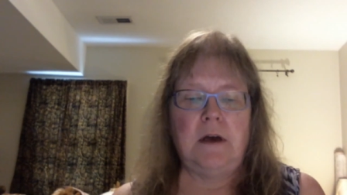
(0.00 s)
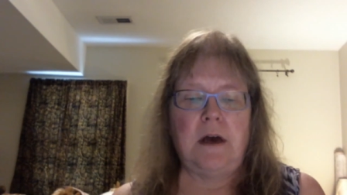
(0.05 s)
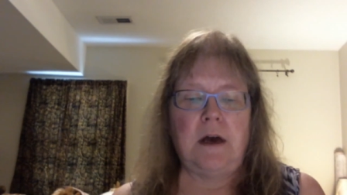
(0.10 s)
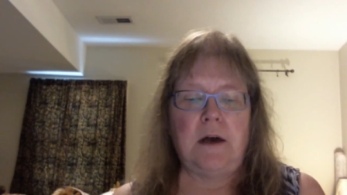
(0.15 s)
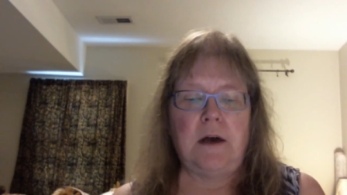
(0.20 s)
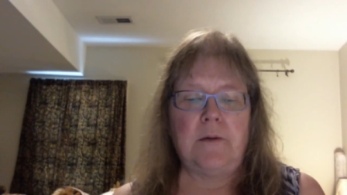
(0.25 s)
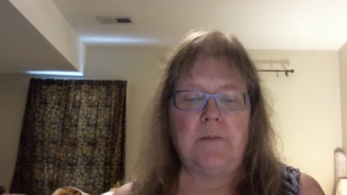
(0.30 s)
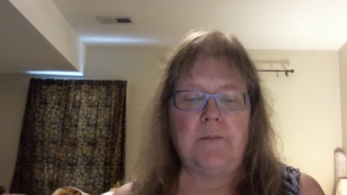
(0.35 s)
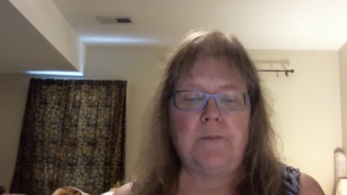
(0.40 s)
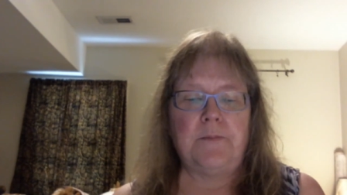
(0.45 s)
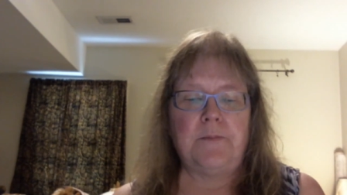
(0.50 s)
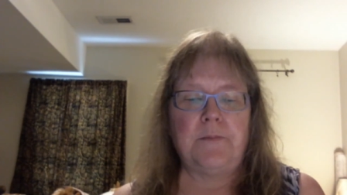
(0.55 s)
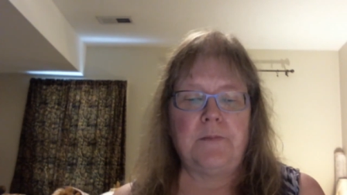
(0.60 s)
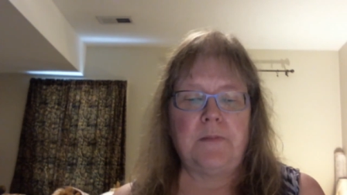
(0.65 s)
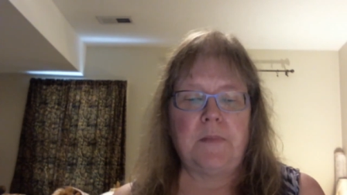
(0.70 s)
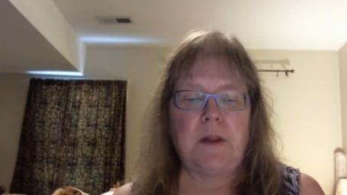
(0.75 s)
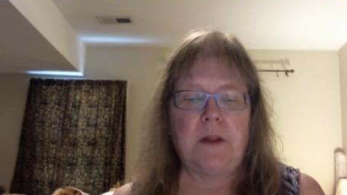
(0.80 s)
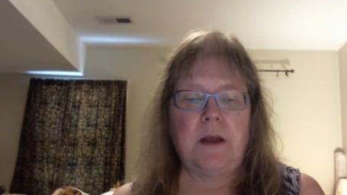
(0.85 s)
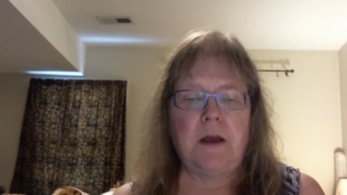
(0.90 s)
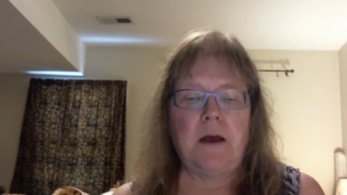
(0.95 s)
Um,
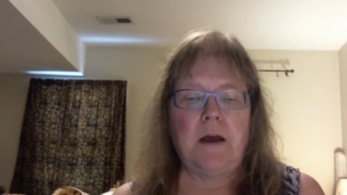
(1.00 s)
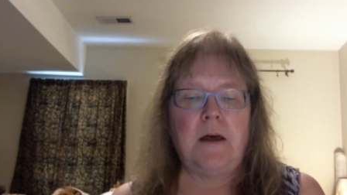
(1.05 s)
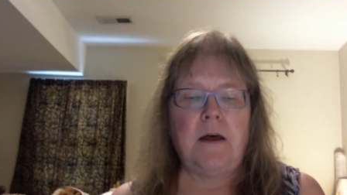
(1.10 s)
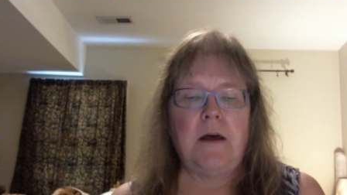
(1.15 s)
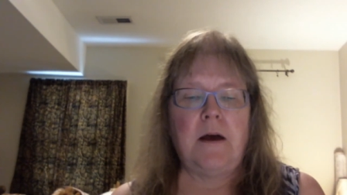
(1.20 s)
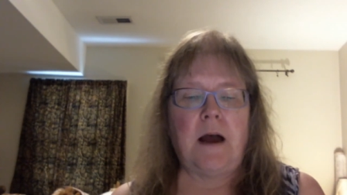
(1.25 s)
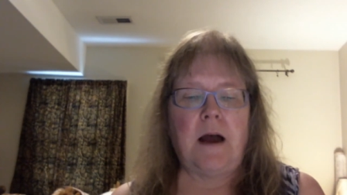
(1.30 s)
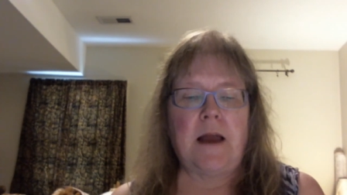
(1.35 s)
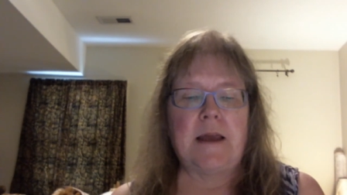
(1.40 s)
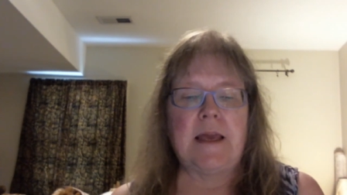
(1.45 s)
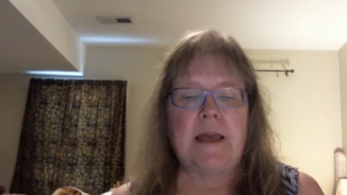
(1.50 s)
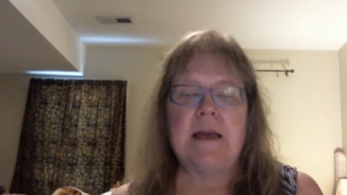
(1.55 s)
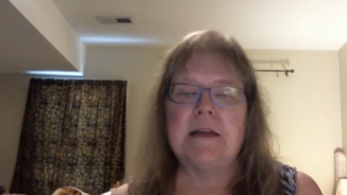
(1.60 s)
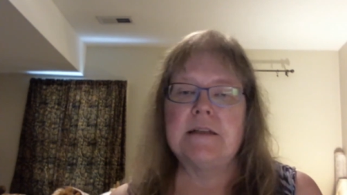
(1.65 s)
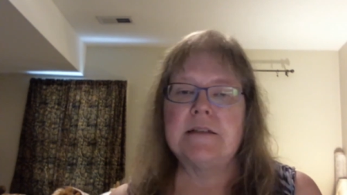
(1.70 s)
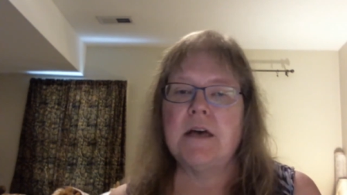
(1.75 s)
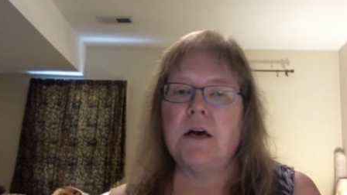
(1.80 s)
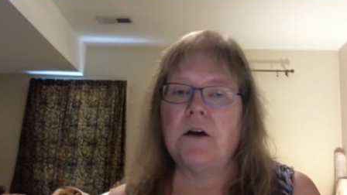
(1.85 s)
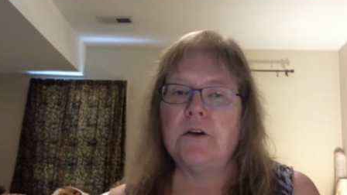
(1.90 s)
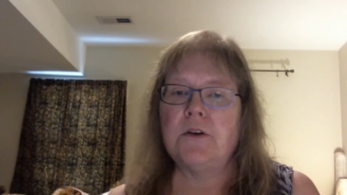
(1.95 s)
I can't
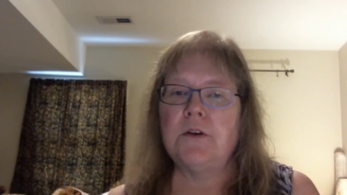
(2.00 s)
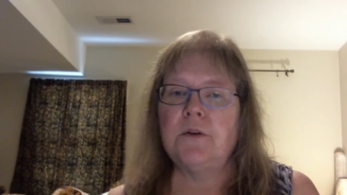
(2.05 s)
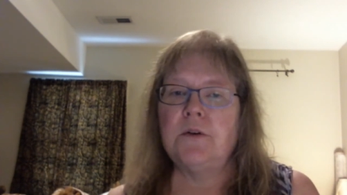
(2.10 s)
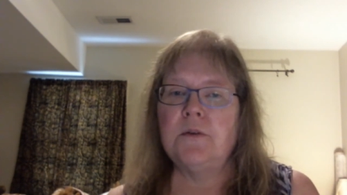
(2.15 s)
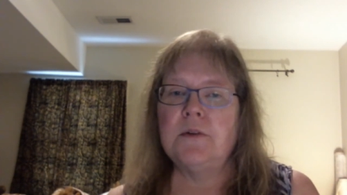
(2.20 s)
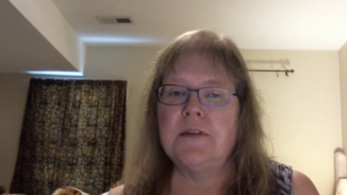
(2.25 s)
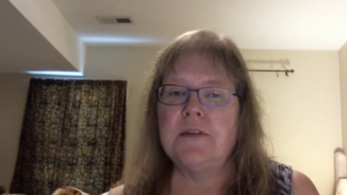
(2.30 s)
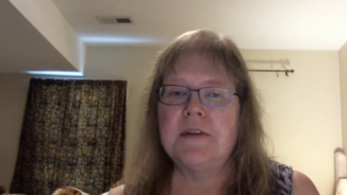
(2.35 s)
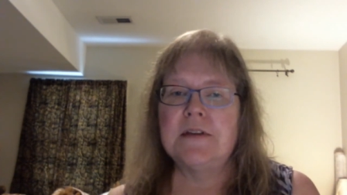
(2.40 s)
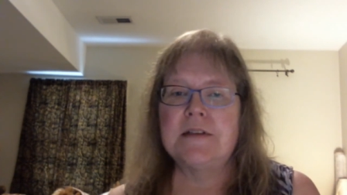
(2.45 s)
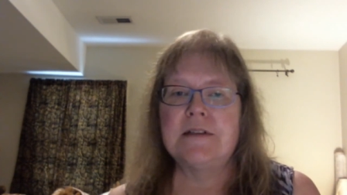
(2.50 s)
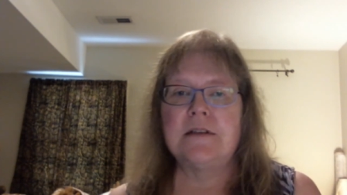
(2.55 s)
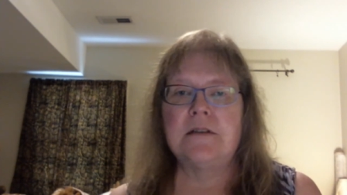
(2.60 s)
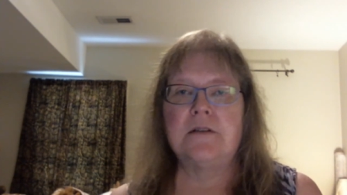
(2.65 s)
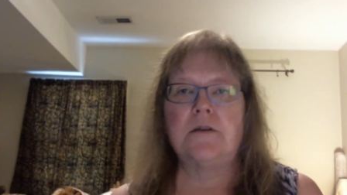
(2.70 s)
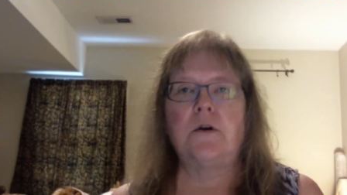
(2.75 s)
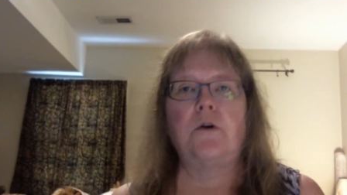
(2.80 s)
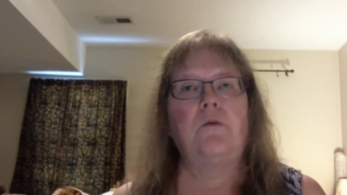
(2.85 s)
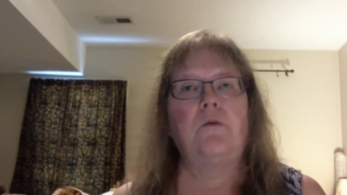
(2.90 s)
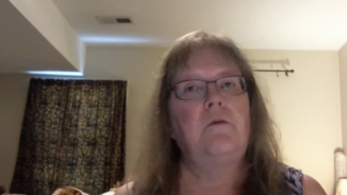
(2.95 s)
tell you that this
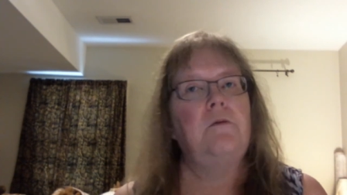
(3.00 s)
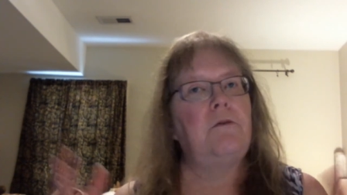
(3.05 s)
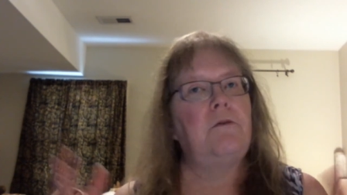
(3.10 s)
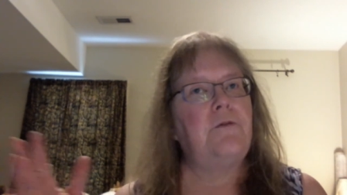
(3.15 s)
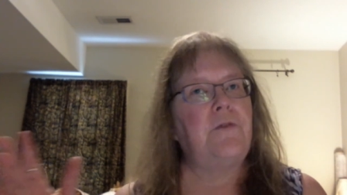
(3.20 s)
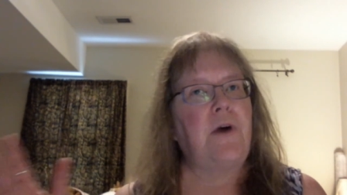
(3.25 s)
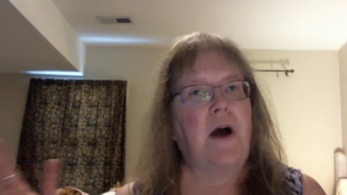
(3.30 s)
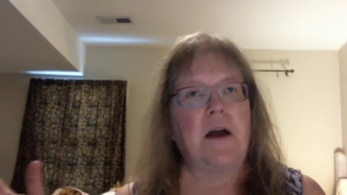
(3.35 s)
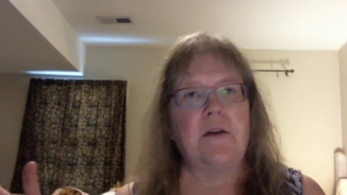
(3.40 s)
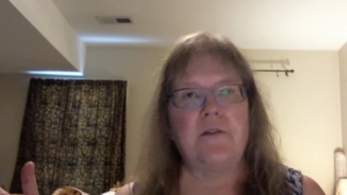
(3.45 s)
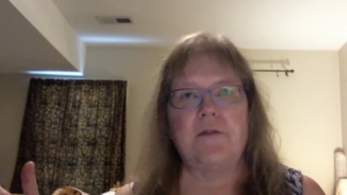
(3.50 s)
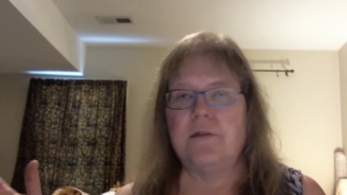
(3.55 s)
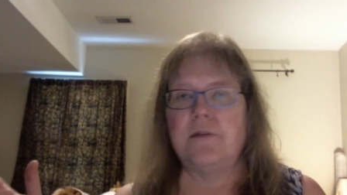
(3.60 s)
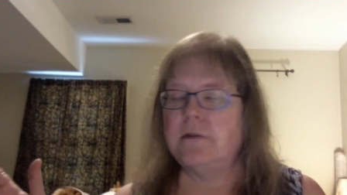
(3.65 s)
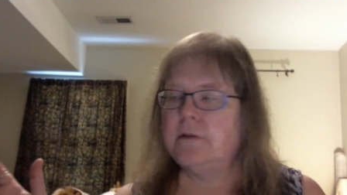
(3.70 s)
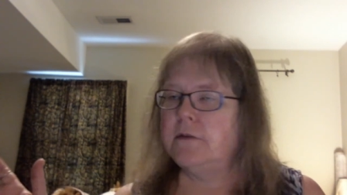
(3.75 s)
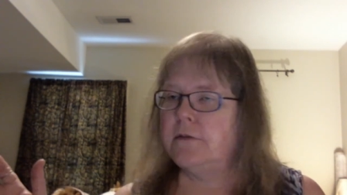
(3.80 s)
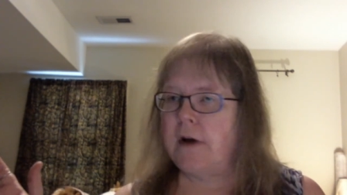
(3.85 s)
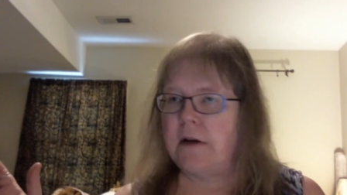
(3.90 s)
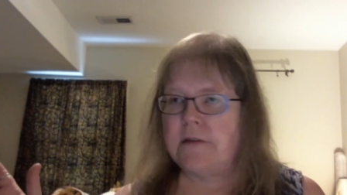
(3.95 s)
is oh, five
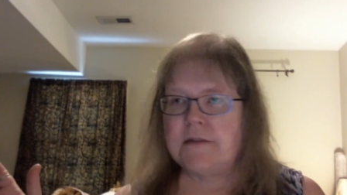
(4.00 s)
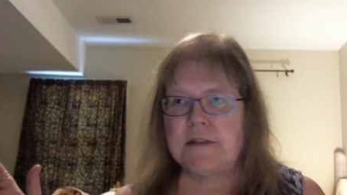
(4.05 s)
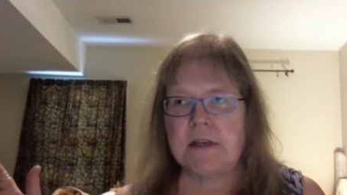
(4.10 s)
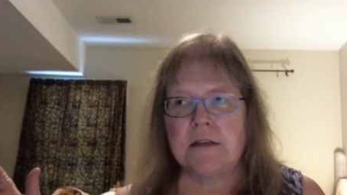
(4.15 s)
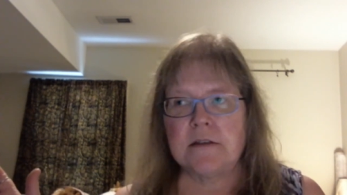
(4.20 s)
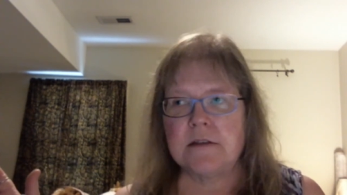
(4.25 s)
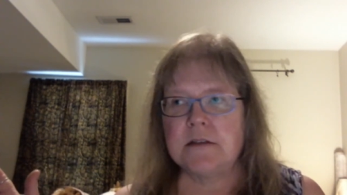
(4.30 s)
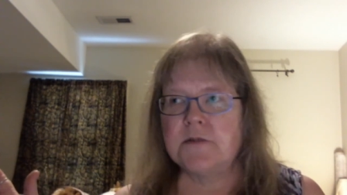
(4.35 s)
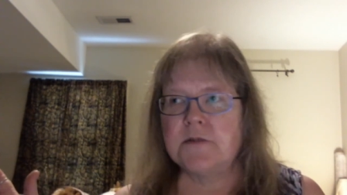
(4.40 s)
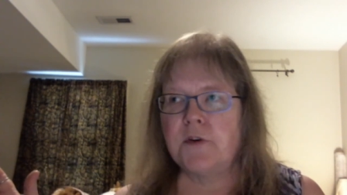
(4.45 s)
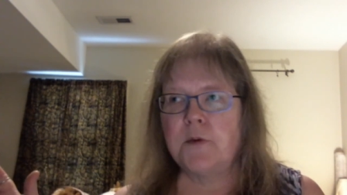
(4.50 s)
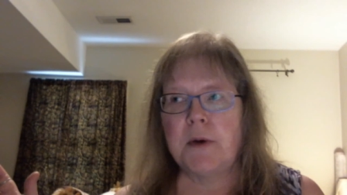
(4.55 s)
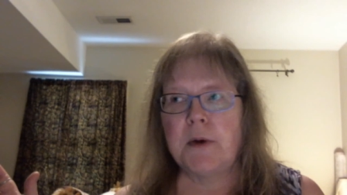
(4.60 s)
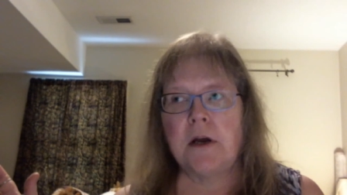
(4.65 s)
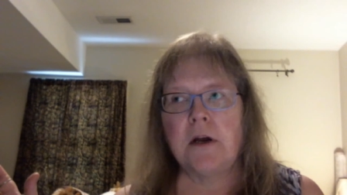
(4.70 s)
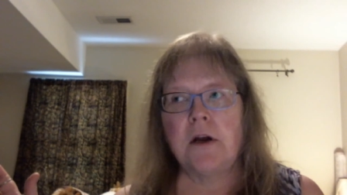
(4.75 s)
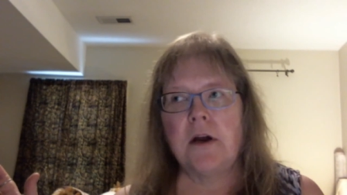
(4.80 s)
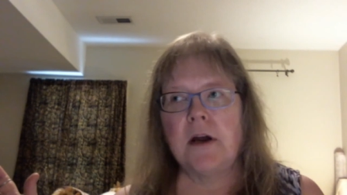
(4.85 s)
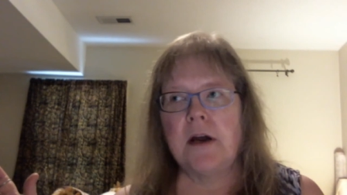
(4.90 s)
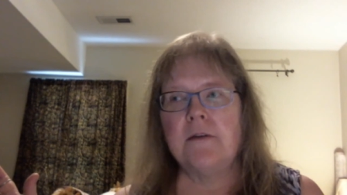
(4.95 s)
five sentences for a
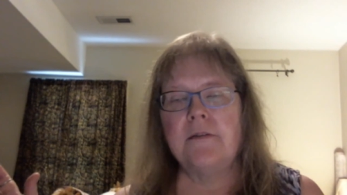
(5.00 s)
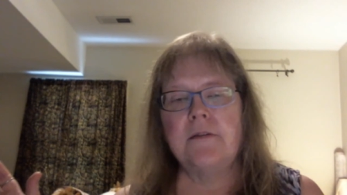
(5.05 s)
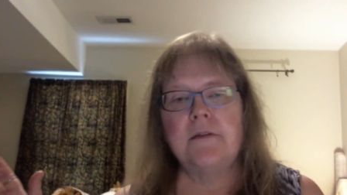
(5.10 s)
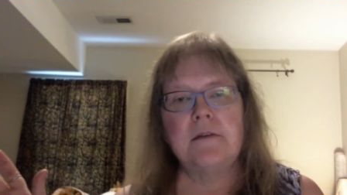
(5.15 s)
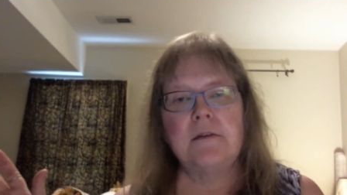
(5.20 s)
paragraph.